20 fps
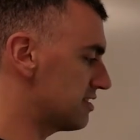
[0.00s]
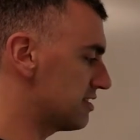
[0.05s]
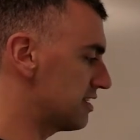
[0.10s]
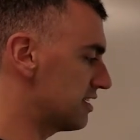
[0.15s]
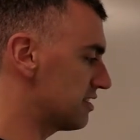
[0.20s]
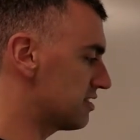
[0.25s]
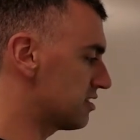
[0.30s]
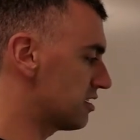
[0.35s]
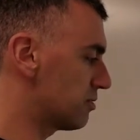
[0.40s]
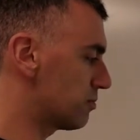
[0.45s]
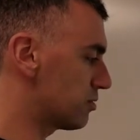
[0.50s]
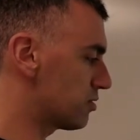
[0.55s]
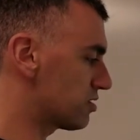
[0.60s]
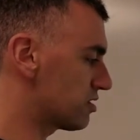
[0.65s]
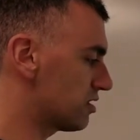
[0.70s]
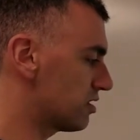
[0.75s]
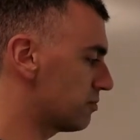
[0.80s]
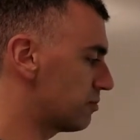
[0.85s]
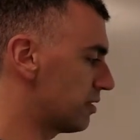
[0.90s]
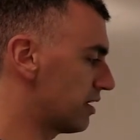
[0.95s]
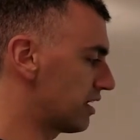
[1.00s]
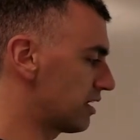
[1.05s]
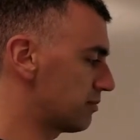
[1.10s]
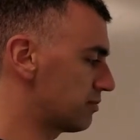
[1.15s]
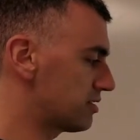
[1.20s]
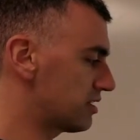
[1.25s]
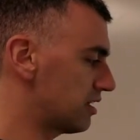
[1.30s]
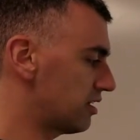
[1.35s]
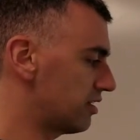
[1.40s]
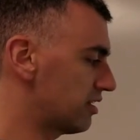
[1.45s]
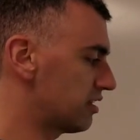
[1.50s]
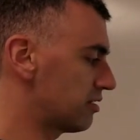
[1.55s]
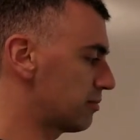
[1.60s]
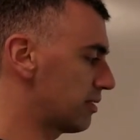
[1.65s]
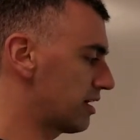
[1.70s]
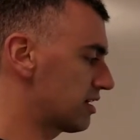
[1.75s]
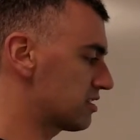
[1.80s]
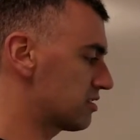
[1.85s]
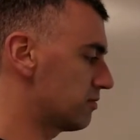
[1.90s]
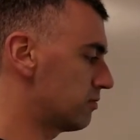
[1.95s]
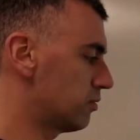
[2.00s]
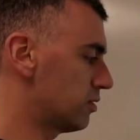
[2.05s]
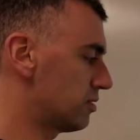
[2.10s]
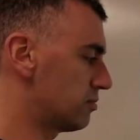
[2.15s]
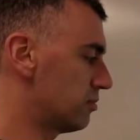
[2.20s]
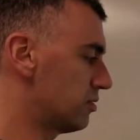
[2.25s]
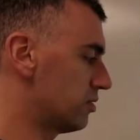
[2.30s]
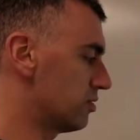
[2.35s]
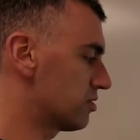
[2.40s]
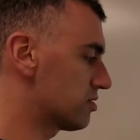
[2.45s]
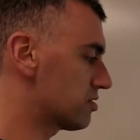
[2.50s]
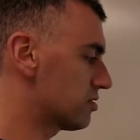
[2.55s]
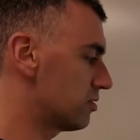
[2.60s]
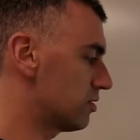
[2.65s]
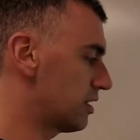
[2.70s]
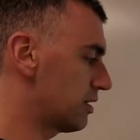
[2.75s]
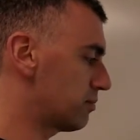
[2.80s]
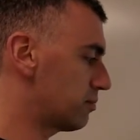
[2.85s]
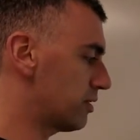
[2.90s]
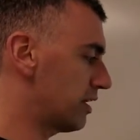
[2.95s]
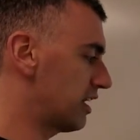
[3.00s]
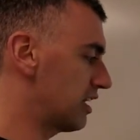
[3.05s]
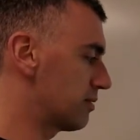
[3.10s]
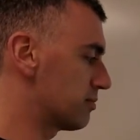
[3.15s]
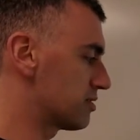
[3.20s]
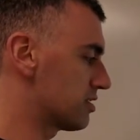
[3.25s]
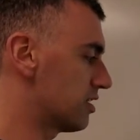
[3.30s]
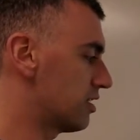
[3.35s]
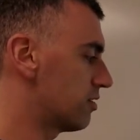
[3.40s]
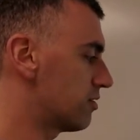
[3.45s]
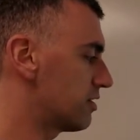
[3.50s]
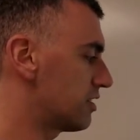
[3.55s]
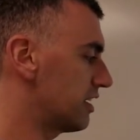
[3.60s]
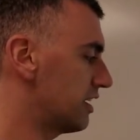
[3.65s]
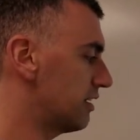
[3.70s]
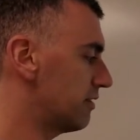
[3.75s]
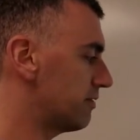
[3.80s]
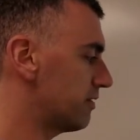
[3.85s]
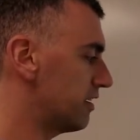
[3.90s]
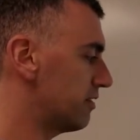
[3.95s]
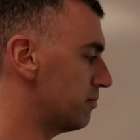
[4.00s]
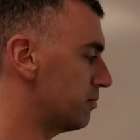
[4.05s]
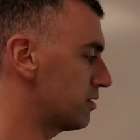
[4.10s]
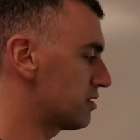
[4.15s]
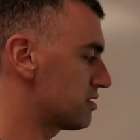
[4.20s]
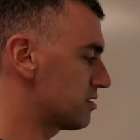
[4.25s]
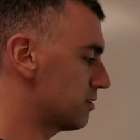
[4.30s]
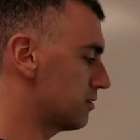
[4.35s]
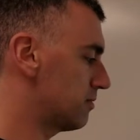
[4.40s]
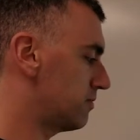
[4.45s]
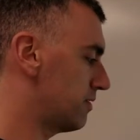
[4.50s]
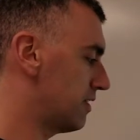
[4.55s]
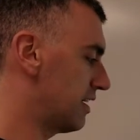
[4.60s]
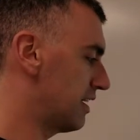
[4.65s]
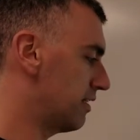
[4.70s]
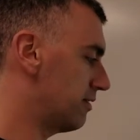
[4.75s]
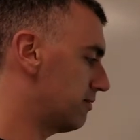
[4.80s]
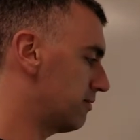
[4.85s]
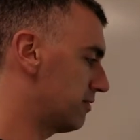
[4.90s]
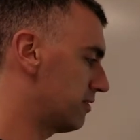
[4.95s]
These numbers on the bottom tell you the mass of 1 mole. So like platinum's 195.05.